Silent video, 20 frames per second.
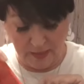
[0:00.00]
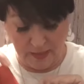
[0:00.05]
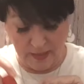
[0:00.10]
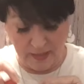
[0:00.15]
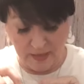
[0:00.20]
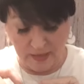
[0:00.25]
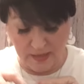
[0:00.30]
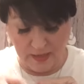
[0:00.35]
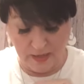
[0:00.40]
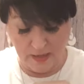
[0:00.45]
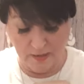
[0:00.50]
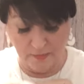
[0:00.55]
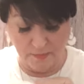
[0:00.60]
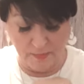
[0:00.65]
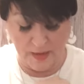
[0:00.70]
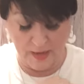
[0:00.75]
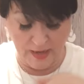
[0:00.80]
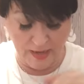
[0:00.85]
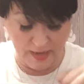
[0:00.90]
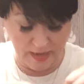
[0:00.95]
in
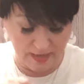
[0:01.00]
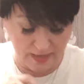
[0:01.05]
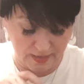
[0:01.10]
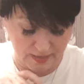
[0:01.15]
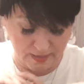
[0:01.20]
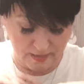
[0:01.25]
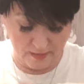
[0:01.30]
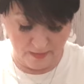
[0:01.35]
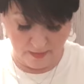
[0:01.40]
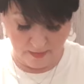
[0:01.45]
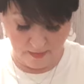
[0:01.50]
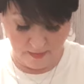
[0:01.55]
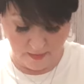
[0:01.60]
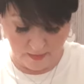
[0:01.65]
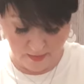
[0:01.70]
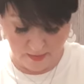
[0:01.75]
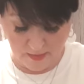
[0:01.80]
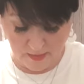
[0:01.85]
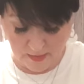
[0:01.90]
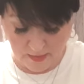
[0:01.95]
my hand.
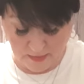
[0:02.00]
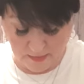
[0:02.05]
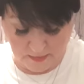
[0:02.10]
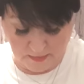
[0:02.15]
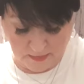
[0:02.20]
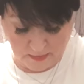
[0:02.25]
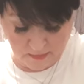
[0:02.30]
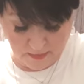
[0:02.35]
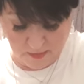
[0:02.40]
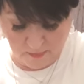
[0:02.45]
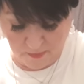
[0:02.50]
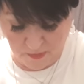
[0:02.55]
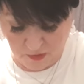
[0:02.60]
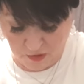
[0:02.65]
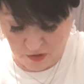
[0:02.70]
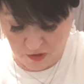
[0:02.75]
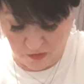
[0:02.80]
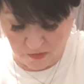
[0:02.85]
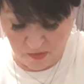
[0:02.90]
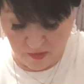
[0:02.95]
So let me
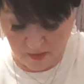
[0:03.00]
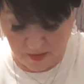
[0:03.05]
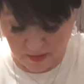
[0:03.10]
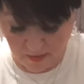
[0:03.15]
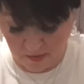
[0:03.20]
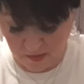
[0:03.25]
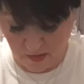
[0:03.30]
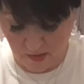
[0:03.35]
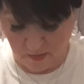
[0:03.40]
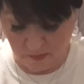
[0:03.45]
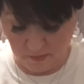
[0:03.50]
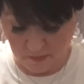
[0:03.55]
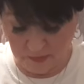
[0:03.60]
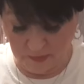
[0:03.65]
show you how it holds.